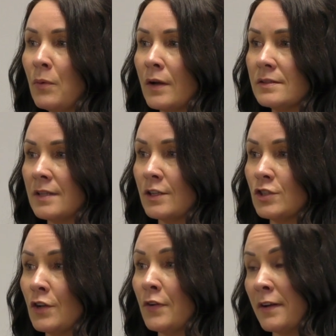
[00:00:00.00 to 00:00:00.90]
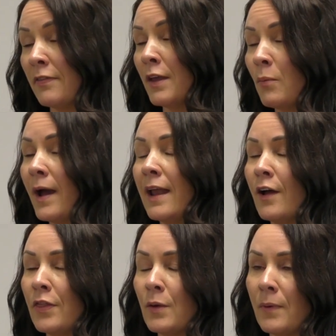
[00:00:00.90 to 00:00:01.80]
want our children, and they're well
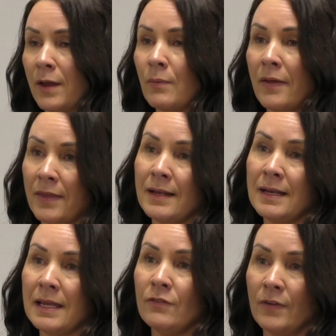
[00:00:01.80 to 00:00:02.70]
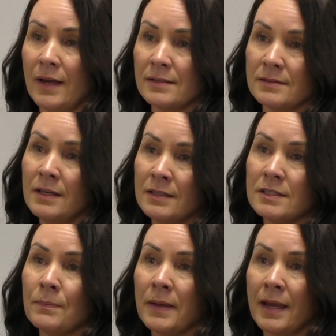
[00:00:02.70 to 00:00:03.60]
on their way when they leave us,
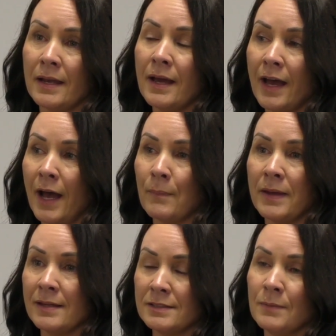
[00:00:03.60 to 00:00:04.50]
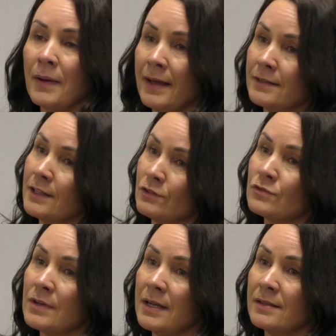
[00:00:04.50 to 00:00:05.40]
to being happy, independent
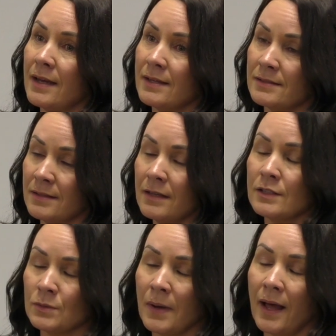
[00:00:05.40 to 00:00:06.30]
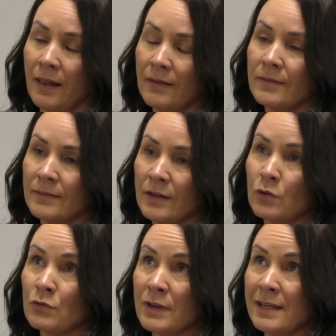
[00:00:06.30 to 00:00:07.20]
readers as well.
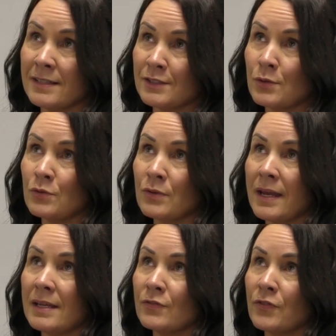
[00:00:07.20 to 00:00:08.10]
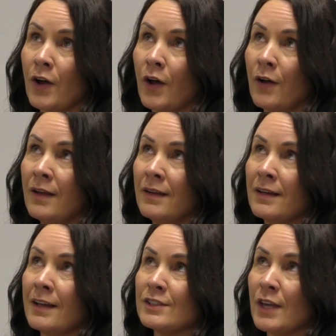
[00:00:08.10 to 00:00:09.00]
Readers who read to
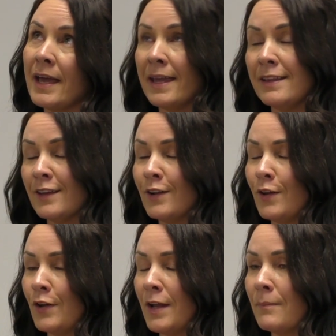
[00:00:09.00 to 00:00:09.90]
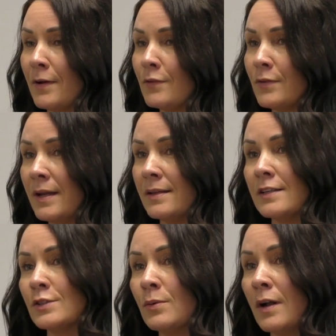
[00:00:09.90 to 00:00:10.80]
aid their learning, but
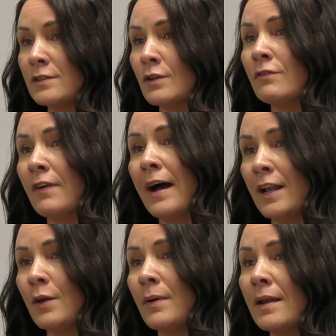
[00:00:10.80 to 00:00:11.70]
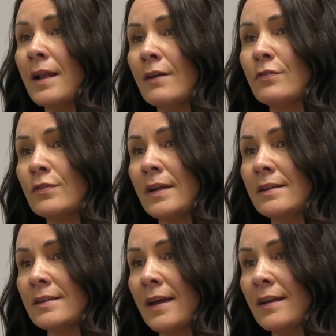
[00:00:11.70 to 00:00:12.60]
readers who also value and love
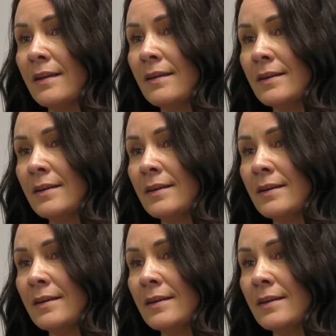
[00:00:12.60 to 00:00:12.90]
reading.